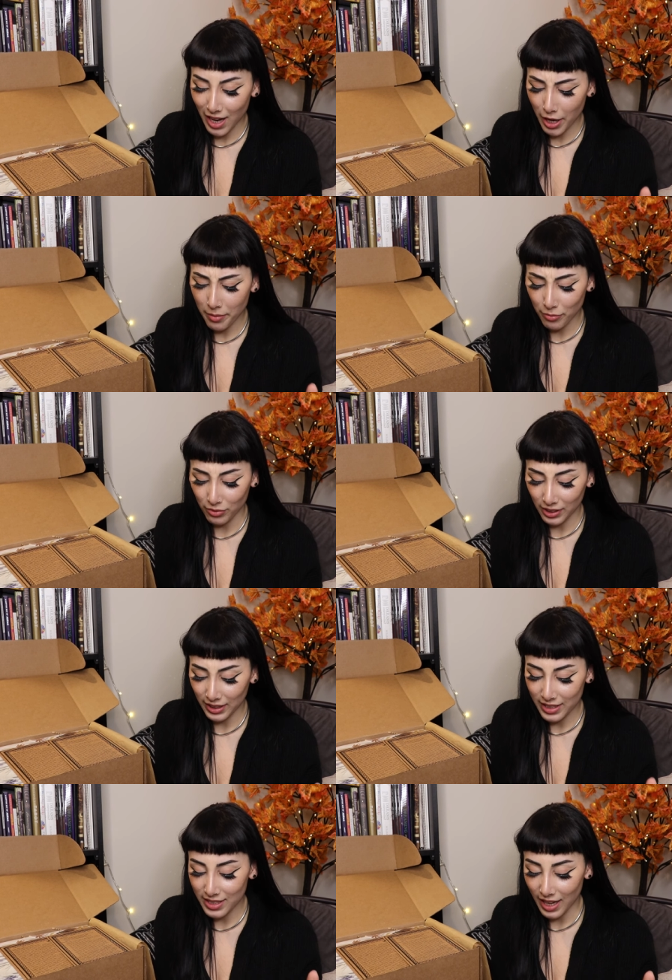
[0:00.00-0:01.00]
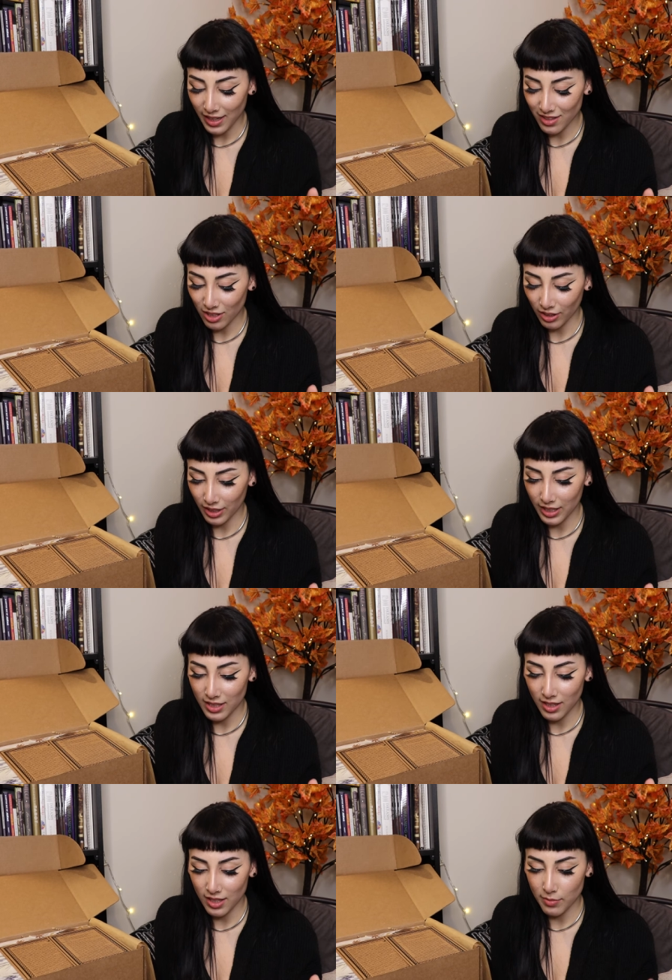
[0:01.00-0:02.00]
I'm really excited to look
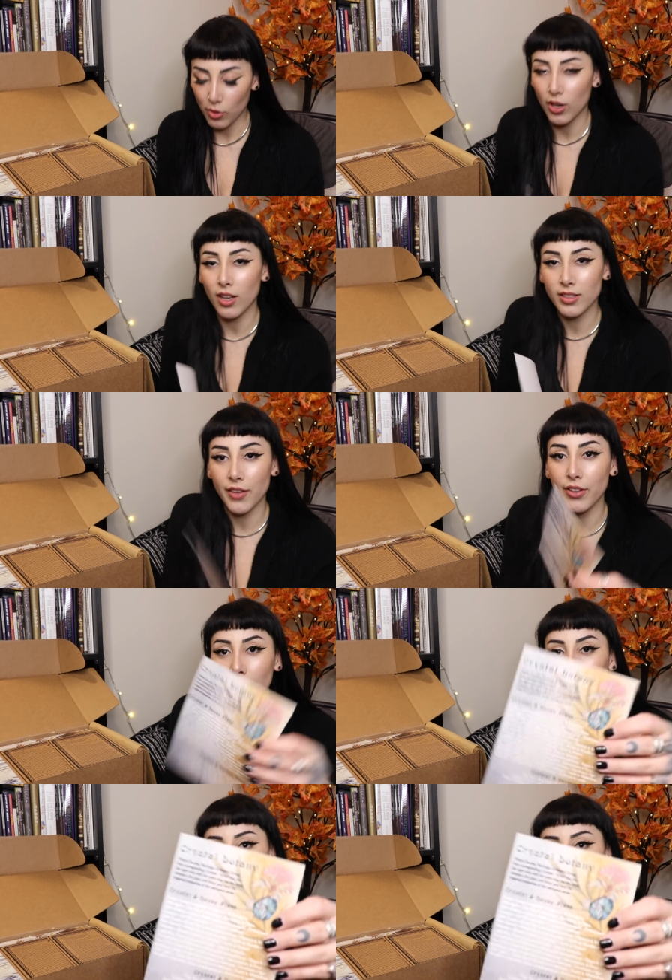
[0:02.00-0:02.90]
into these more. I'll definitely